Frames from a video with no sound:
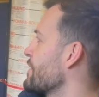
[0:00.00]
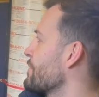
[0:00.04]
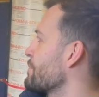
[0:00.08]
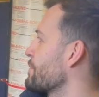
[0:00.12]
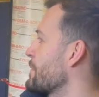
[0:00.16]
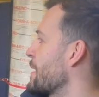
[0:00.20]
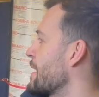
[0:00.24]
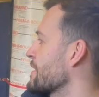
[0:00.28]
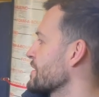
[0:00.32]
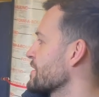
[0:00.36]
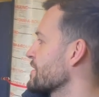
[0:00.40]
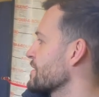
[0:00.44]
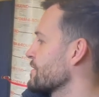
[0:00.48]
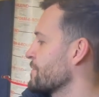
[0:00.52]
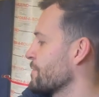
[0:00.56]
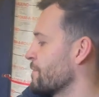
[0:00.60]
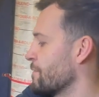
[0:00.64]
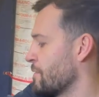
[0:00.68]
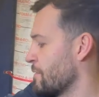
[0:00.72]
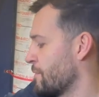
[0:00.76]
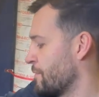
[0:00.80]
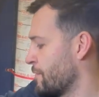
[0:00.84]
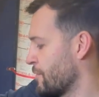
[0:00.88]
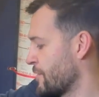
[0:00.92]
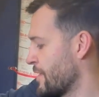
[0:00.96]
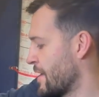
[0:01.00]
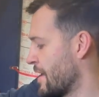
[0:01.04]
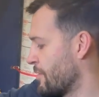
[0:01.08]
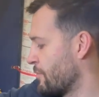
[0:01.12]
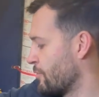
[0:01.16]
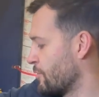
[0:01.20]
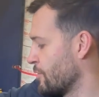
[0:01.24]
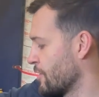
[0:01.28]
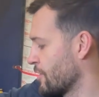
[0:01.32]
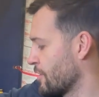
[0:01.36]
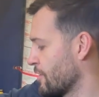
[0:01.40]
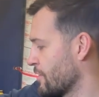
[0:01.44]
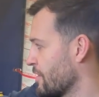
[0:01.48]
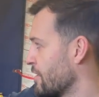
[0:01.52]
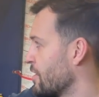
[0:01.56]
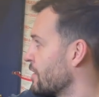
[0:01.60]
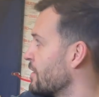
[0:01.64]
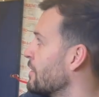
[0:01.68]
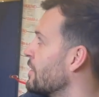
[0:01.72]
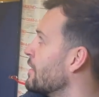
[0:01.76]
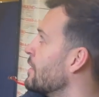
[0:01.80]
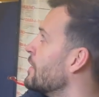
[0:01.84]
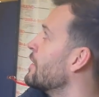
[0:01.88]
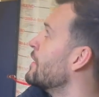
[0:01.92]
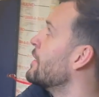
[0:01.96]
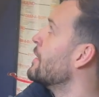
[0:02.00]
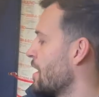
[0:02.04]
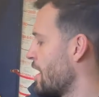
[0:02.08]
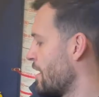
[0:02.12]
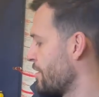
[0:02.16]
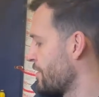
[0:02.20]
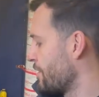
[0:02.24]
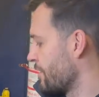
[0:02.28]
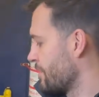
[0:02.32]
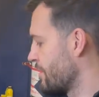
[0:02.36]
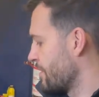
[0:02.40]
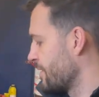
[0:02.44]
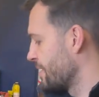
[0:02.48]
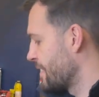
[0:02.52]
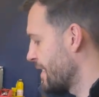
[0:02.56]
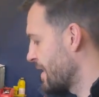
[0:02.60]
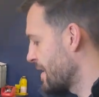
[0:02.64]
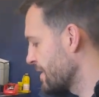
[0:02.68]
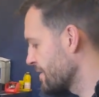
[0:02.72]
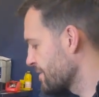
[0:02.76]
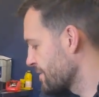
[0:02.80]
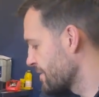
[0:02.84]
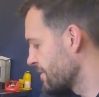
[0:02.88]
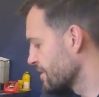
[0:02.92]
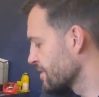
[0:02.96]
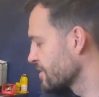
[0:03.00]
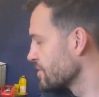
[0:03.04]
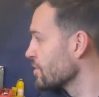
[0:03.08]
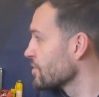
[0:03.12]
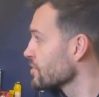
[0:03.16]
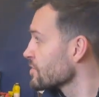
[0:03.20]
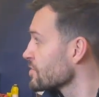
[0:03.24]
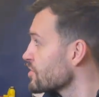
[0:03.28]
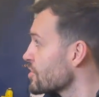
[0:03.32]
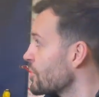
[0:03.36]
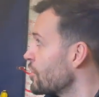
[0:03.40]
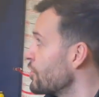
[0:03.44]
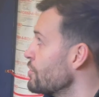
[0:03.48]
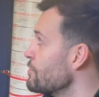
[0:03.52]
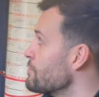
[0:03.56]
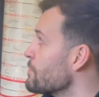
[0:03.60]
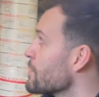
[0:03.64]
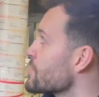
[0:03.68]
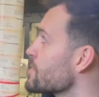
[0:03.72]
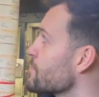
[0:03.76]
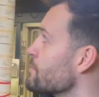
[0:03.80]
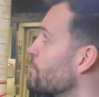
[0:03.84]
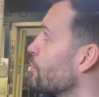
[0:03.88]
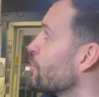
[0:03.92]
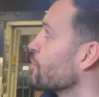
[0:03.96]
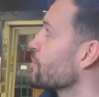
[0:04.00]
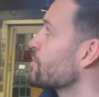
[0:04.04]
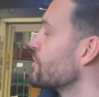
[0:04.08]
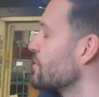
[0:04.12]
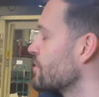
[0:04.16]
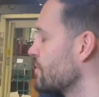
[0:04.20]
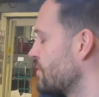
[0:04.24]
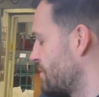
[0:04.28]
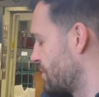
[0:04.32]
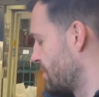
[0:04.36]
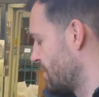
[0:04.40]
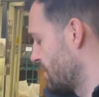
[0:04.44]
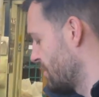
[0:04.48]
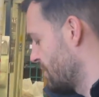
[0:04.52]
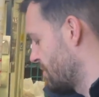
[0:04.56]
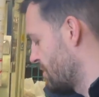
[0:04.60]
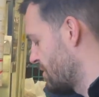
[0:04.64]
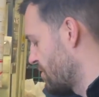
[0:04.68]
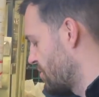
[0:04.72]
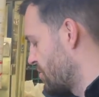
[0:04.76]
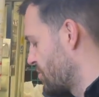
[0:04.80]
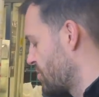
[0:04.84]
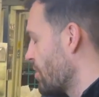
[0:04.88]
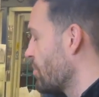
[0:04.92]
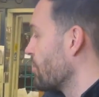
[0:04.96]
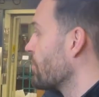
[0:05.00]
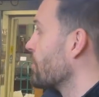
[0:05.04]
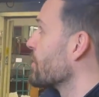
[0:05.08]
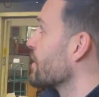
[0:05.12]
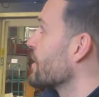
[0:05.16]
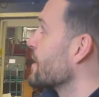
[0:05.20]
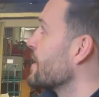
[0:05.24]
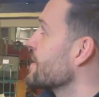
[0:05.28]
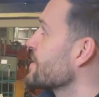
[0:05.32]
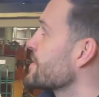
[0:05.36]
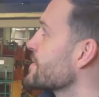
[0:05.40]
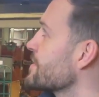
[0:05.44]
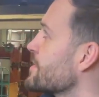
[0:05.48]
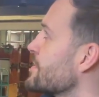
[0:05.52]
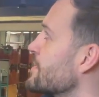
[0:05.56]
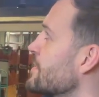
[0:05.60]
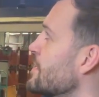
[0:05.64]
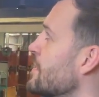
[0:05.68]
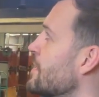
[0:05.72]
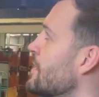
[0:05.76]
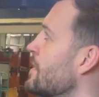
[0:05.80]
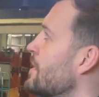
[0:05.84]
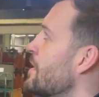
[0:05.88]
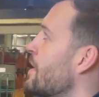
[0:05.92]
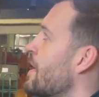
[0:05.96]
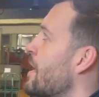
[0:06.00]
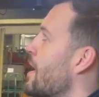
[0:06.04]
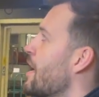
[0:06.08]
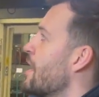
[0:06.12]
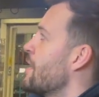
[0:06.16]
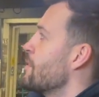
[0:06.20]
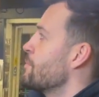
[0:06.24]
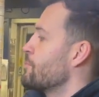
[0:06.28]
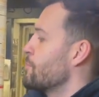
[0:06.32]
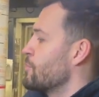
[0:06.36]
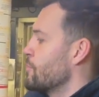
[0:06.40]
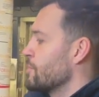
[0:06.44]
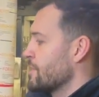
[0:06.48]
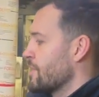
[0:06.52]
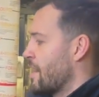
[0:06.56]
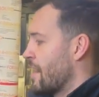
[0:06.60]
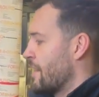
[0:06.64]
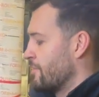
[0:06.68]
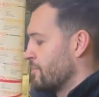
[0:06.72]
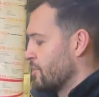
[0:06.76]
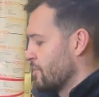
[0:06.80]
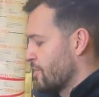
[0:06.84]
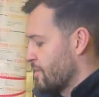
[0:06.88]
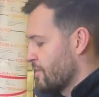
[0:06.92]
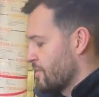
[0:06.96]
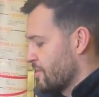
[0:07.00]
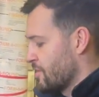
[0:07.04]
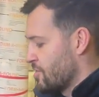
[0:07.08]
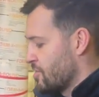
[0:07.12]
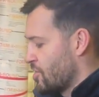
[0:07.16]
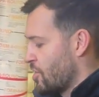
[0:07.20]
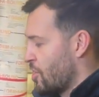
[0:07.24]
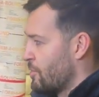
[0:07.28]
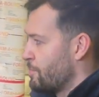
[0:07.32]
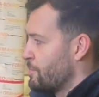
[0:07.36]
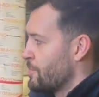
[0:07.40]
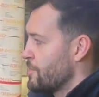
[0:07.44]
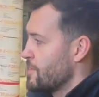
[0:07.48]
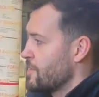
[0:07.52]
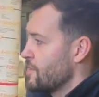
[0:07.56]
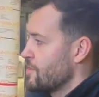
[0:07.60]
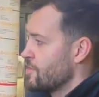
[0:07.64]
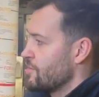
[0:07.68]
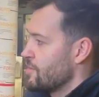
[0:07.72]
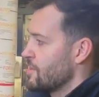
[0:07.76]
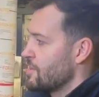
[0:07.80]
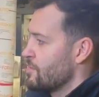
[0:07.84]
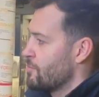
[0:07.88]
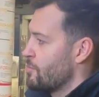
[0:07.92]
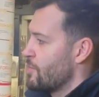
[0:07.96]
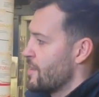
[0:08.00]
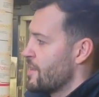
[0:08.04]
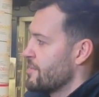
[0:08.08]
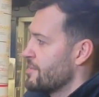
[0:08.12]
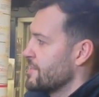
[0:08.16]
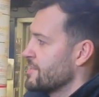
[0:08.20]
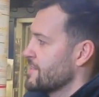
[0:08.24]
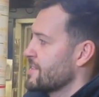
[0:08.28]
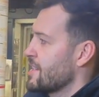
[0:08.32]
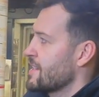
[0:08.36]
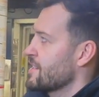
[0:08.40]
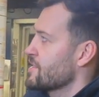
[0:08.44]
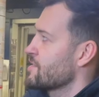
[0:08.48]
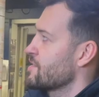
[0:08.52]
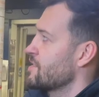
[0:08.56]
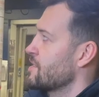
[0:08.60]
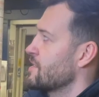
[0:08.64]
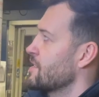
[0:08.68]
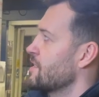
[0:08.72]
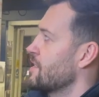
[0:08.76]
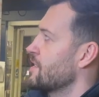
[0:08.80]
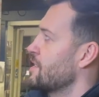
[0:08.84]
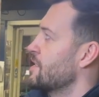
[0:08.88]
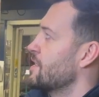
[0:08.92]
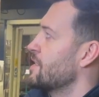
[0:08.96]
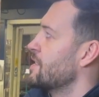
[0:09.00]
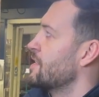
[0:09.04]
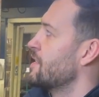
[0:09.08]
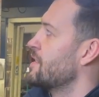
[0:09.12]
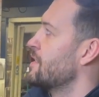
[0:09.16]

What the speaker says: practice with that work. Other than that, there's not too much more to show on this. We'll have a look at the top of the unit where it's actually